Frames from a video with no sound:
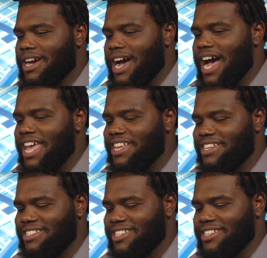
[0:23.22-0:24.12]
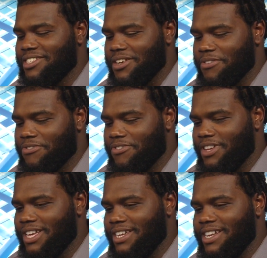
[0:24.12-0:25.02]
a heightened sense of
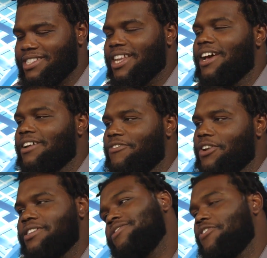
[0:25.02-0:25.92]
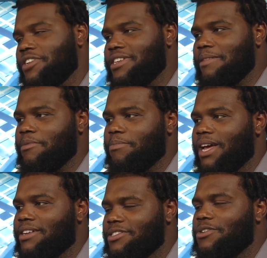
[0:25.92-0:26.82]
dislike for the for the team in
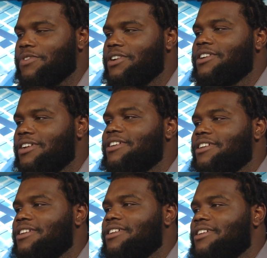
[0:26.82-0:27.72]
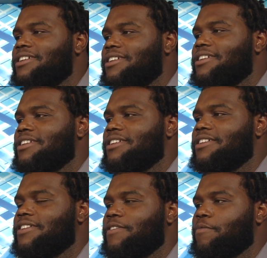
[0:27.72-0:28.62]
black and silver.
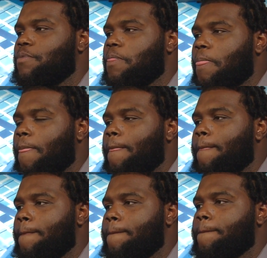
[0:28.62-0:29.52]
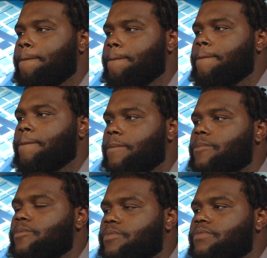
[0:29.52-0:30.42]
You guys have done a really good job
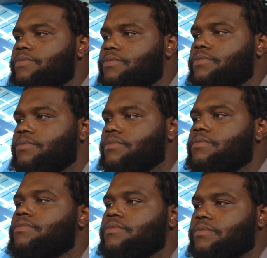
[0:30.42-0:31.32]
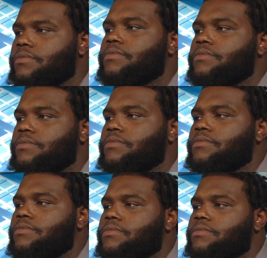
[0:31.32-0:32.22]
last year containing
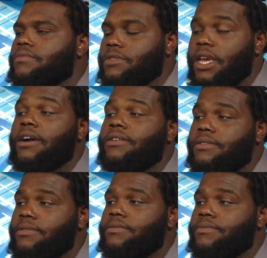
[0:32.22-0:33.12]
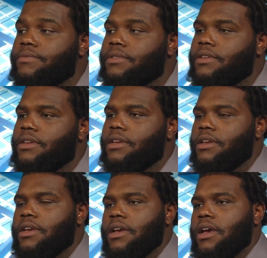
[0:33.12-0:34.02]
Derek Carr. Yeah. How? How did you go about
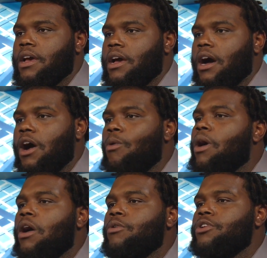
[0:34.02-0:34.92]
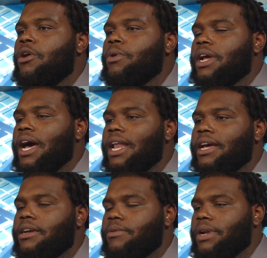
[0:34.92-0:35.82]
doing that? Uh, well, you know, with a guy
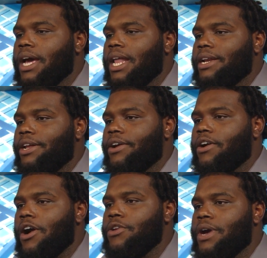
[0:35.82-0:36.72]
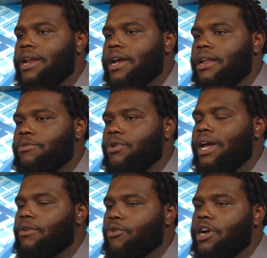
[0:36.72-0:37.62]
like with a guy like Derek Carr, you kind of got to you
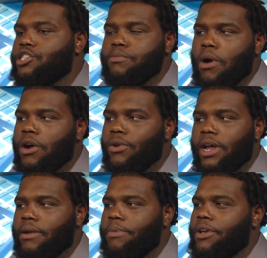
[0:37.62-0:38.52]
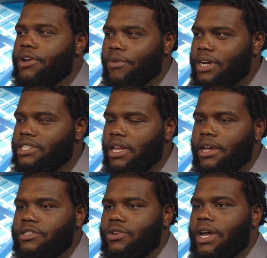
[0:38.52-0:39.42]
got to rush smart. You got to be in your rush
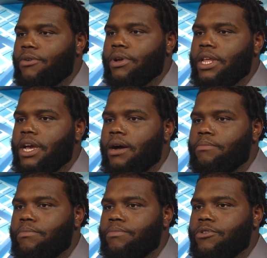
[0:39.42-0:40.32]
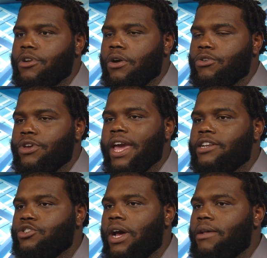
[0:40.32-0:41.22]
lanes. You got to really, um, you know, you
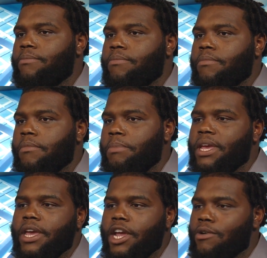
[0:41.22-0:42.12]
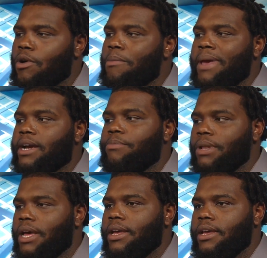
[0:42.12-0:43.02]
can't try to be a hero and make a
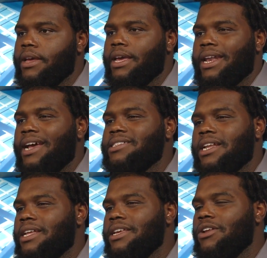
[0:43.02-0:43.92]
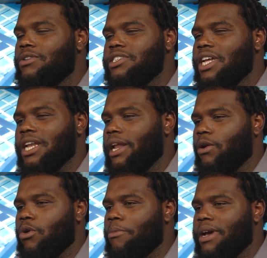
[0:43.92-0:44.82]
play. And that's a you know just like a lot
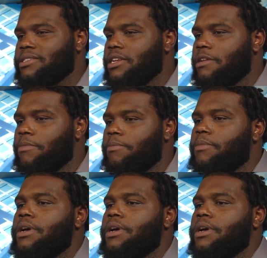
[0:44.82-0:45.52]
of quarterbacks in the league, but